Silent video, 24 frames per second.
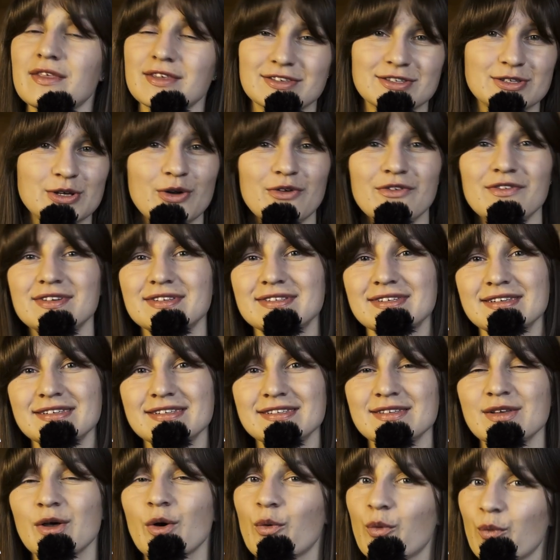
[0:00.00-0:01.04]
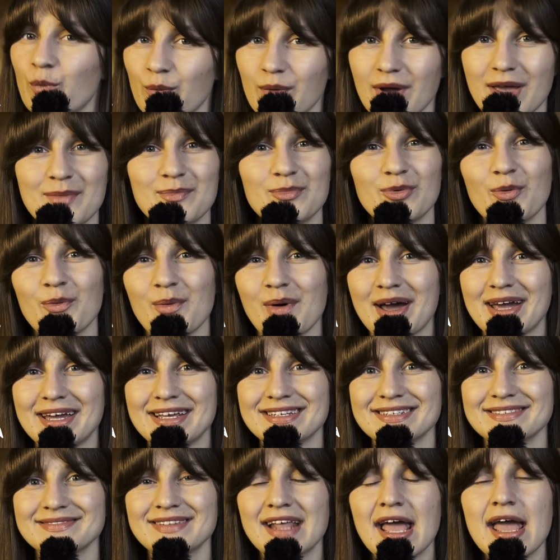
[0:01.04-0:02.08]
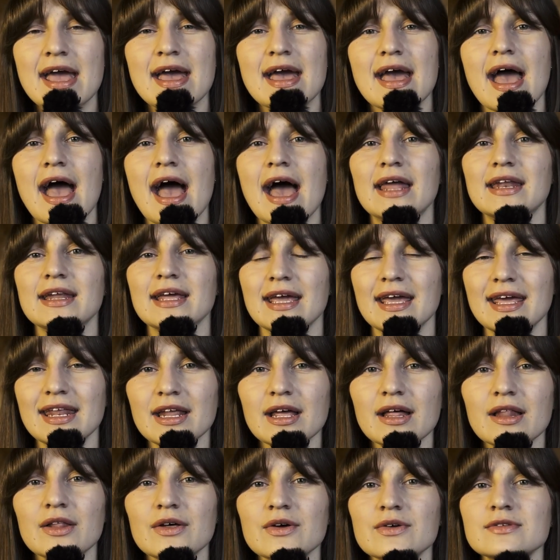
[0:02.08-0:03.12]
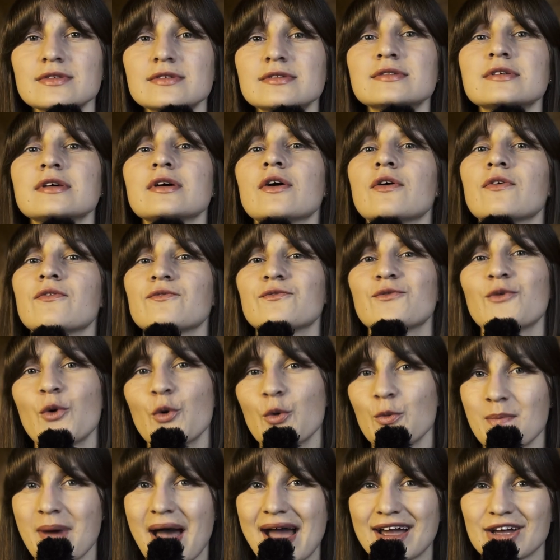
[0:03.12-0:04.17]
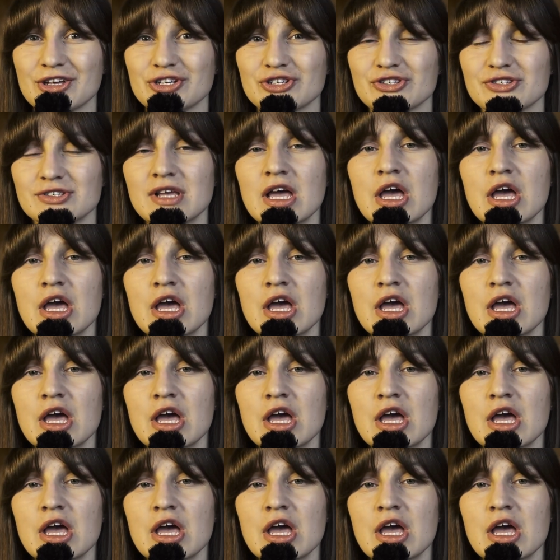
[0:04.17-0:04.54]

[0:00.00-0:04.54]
services we provide. And it includes four packages.